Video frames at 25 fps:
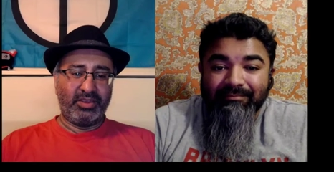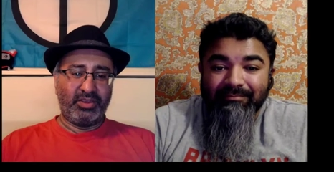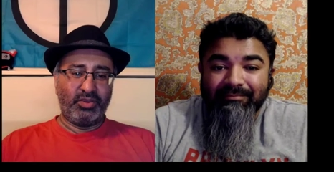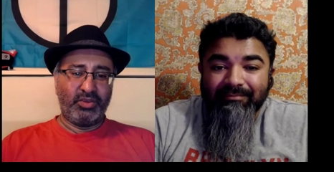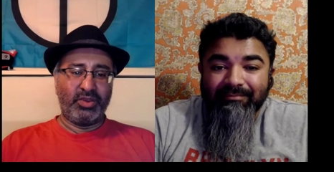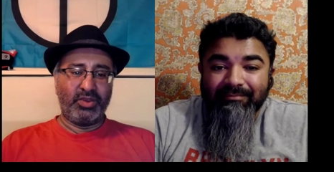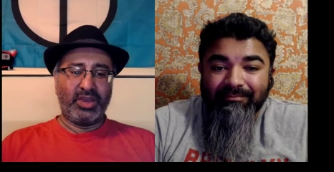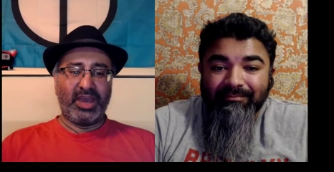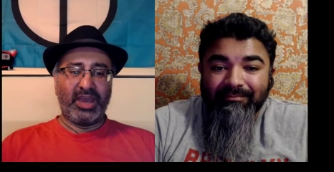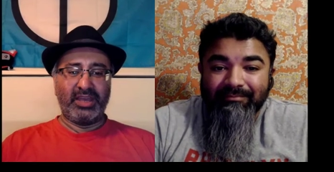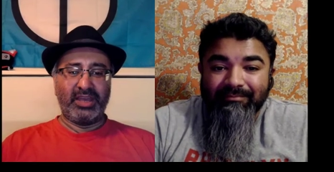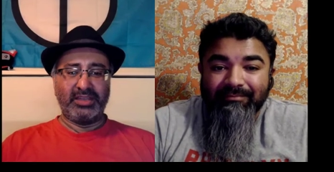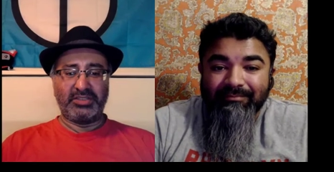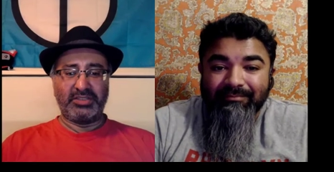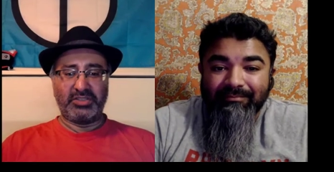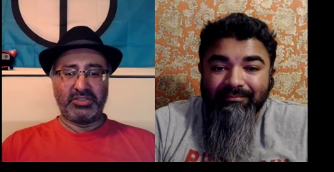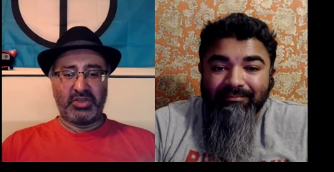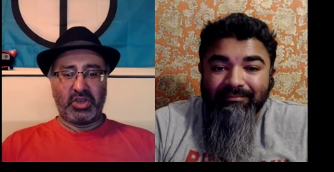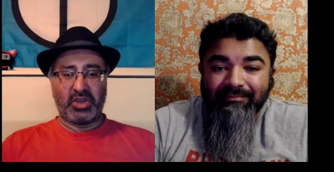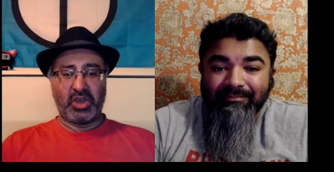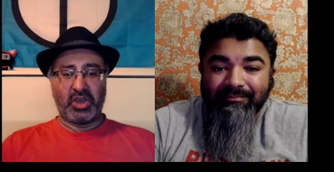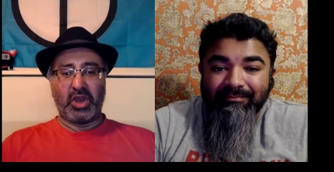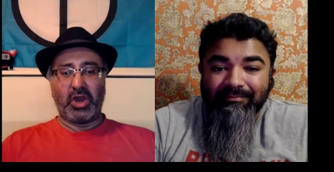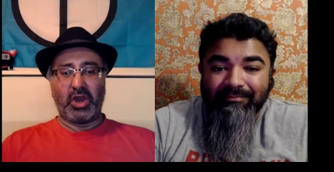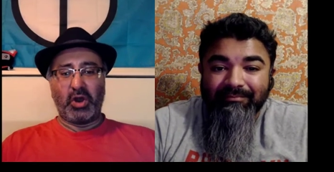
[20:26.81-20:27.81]
Speaker 1: You guys
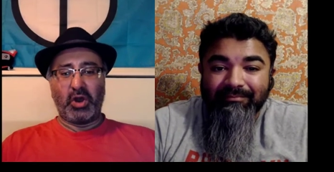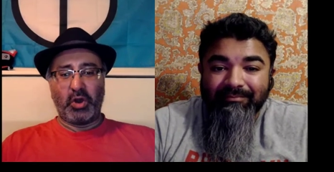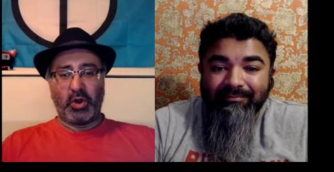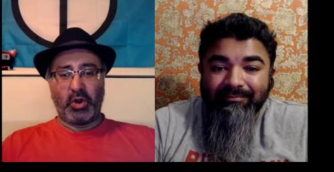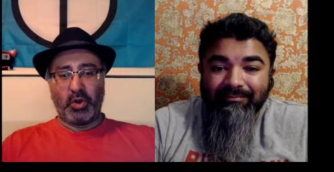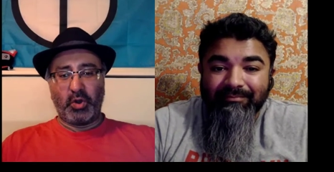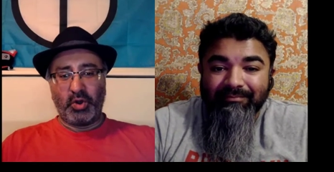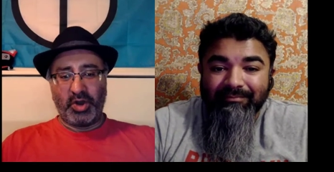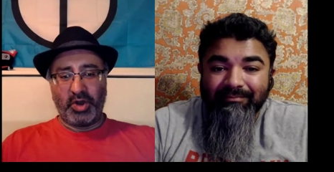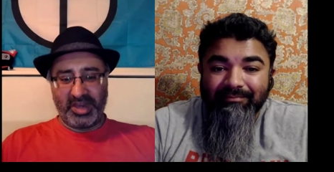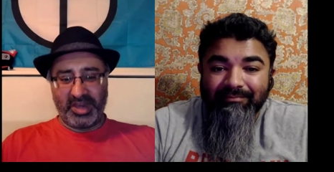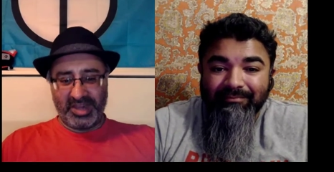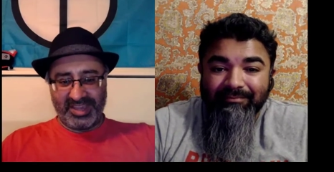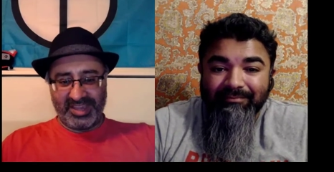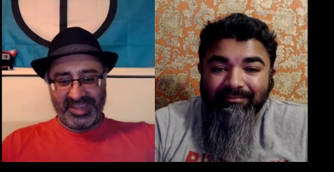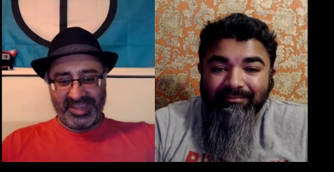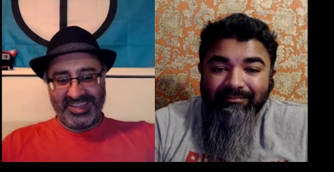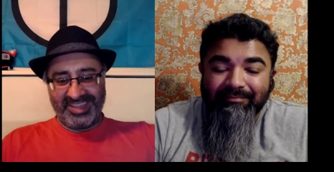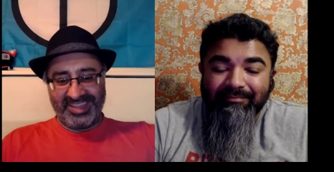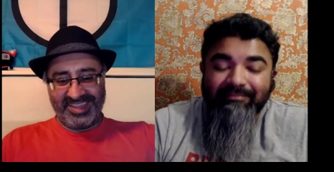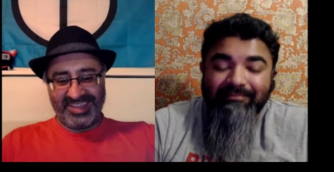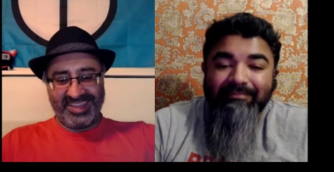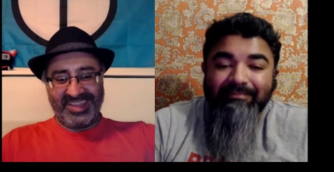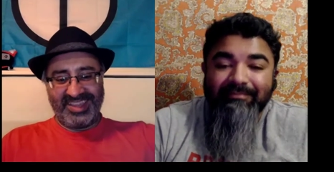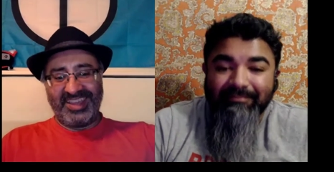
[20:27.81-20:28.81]
go,
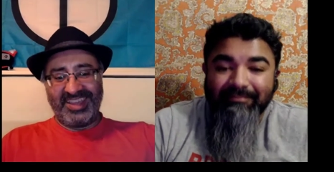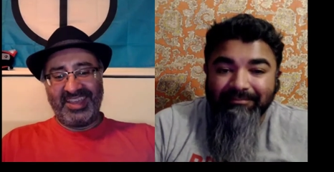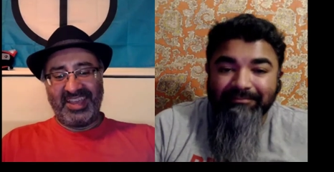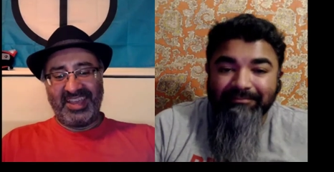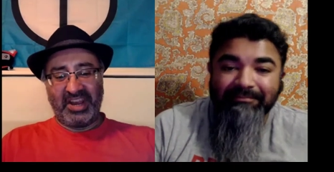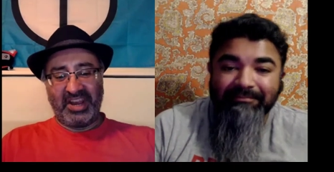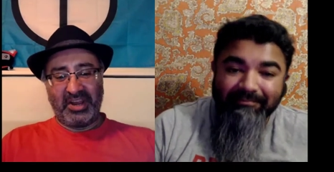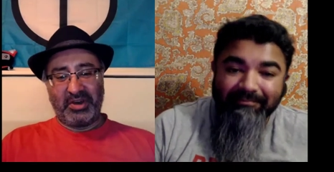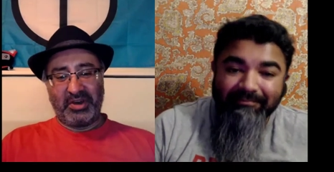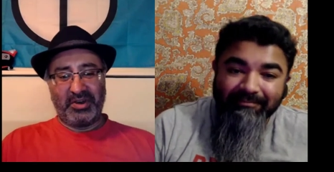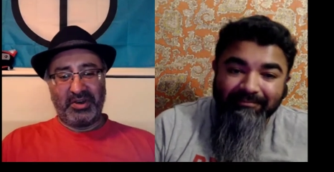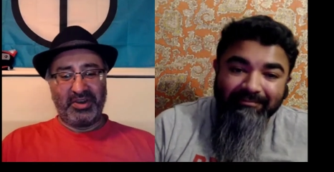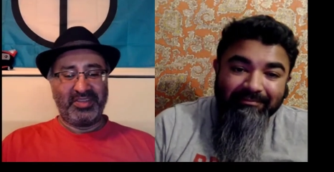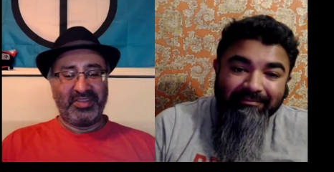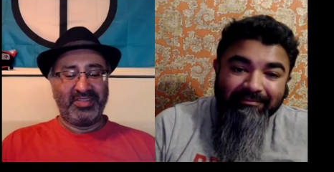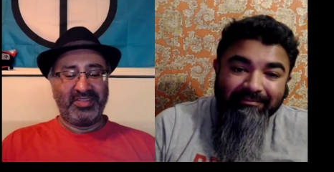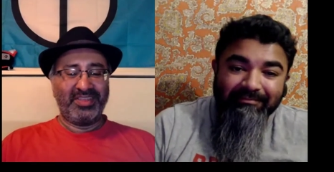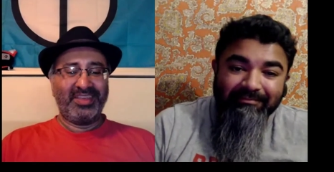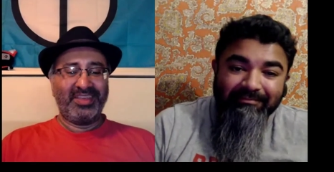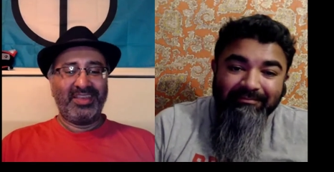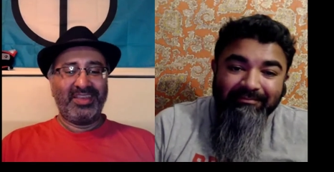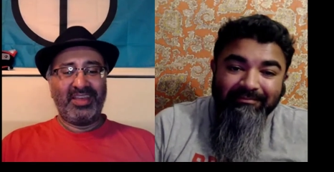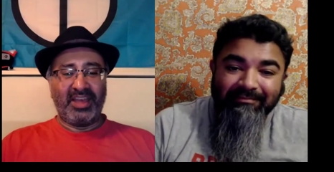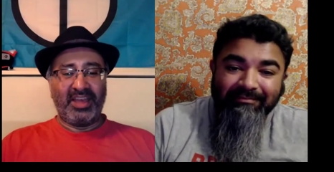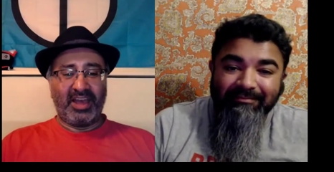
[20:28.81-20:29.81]
you know,
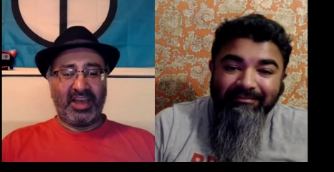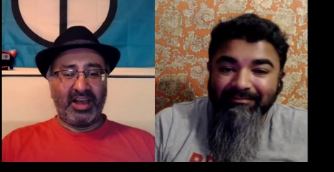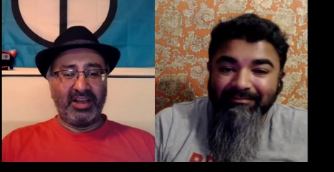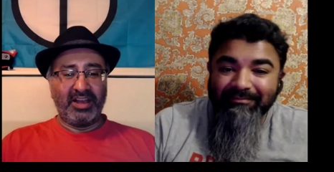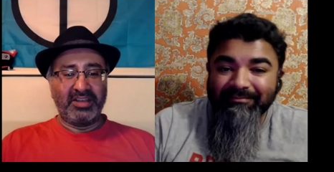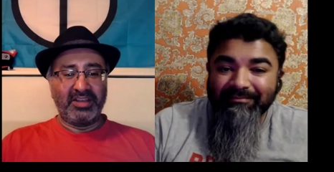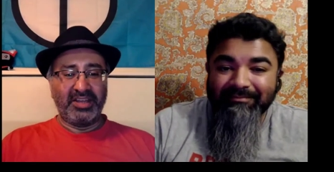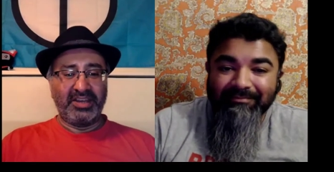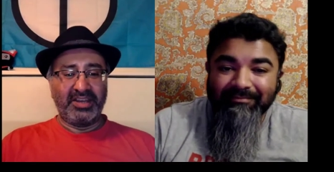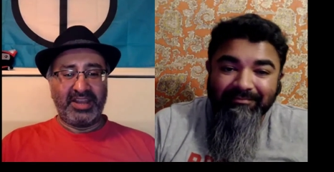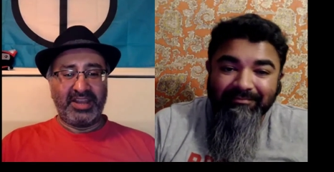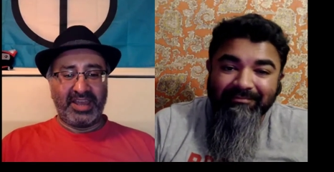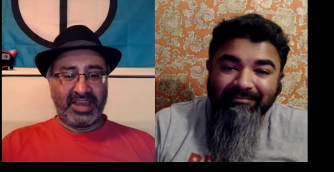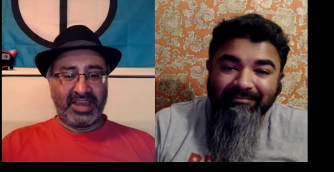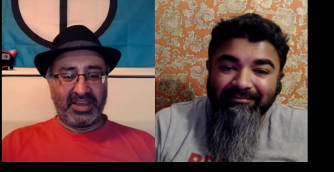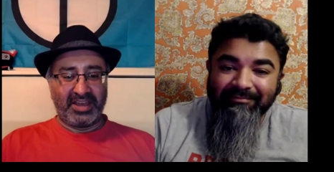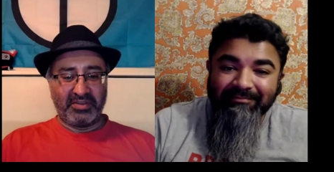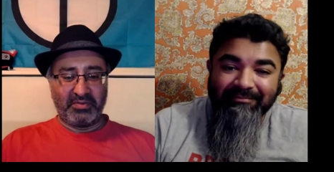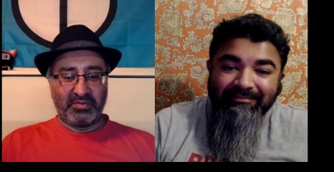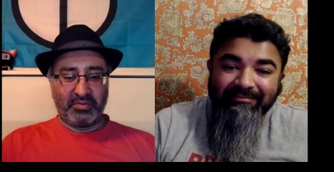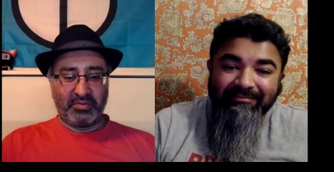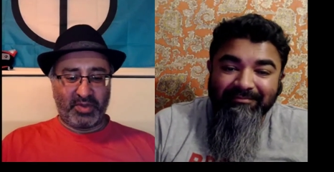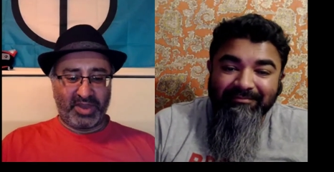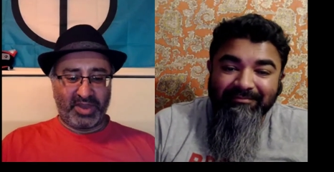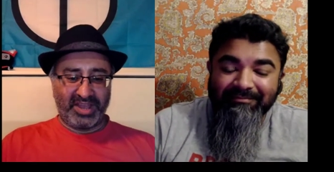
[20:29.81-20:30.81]
hunker
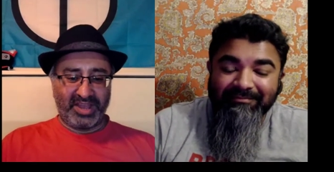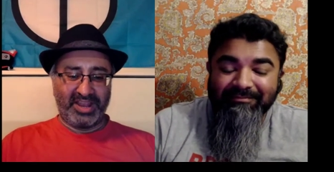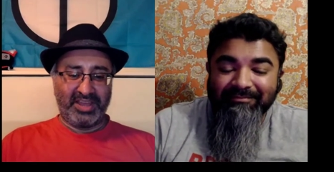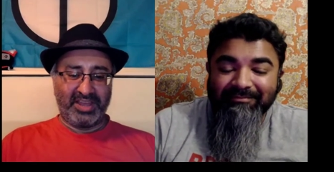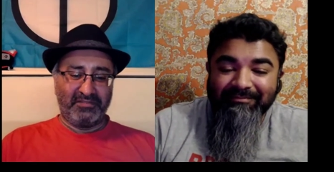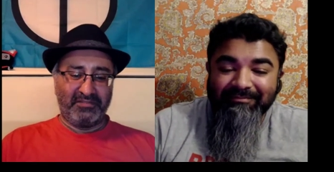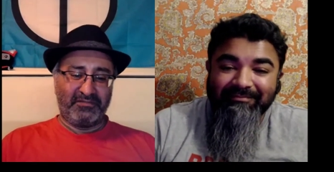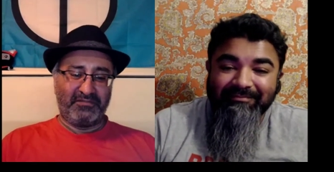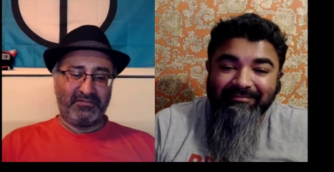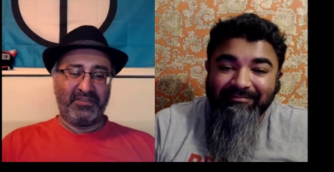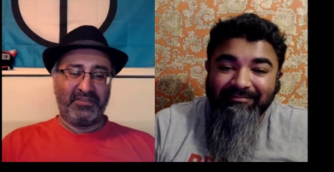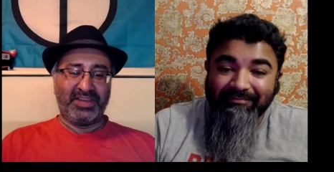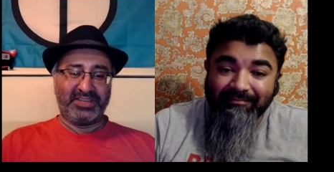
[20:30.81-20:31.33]
down while I